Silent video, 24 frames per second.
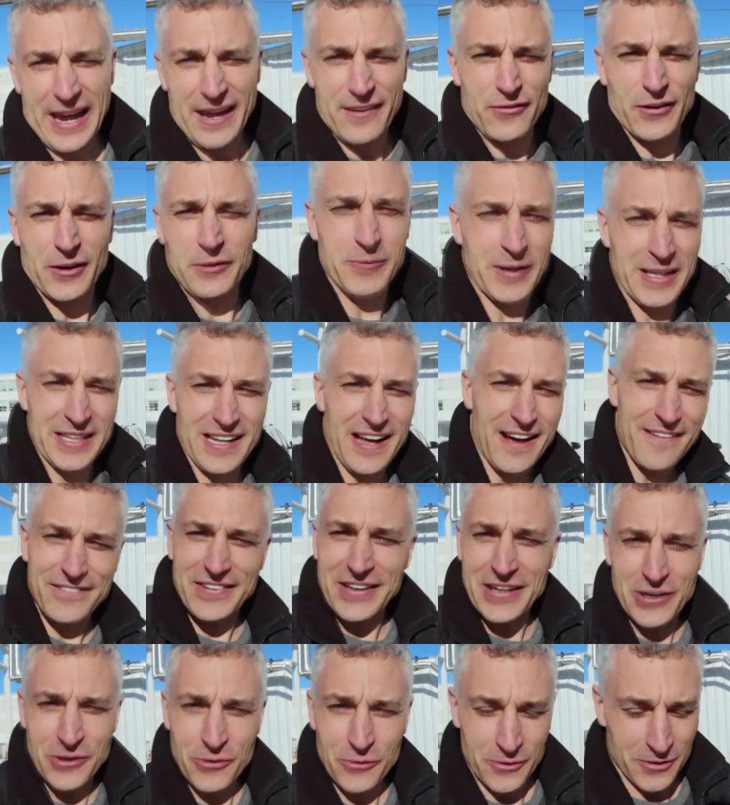Avery, we love
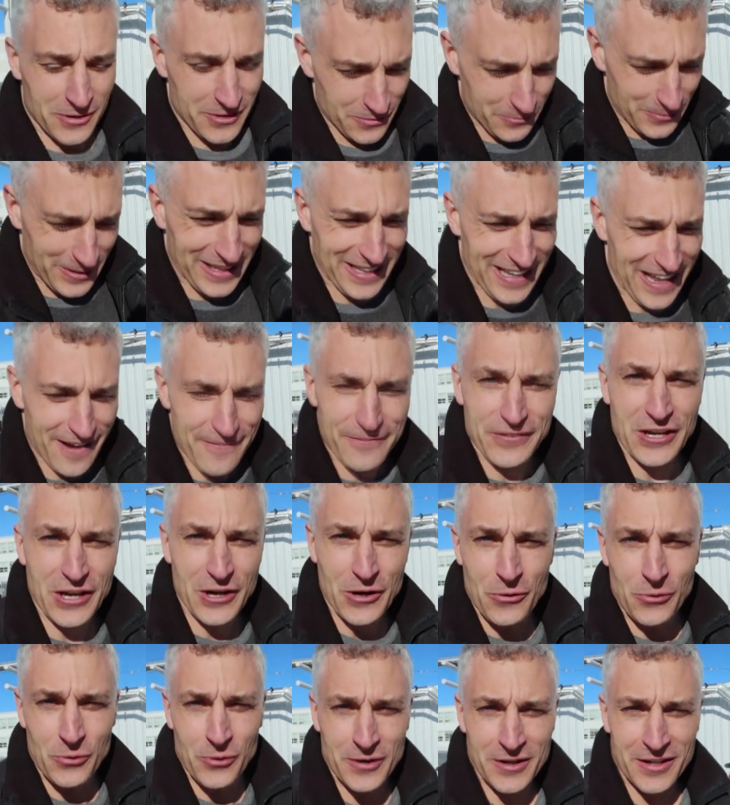you. We love
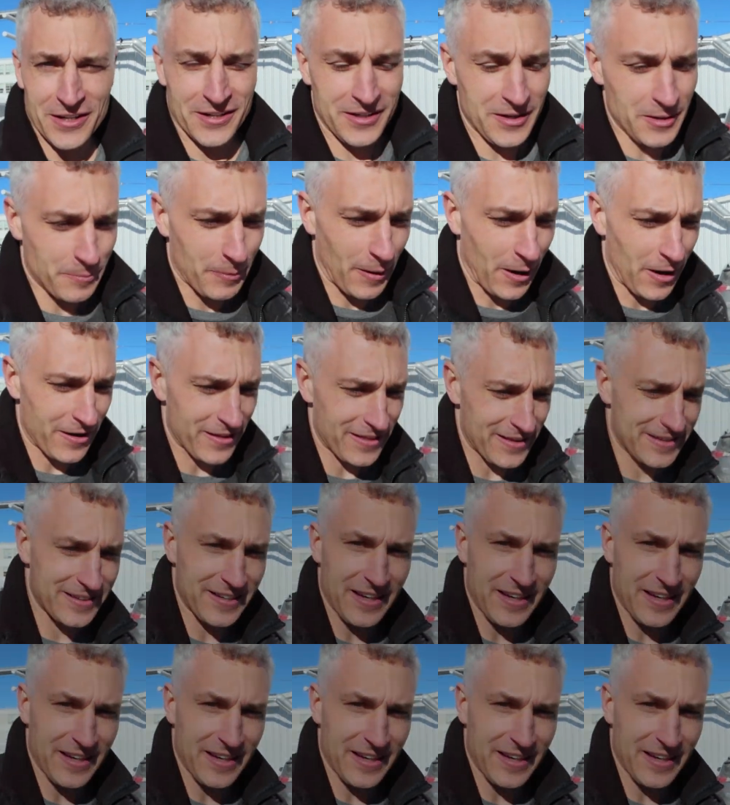you. You're part of the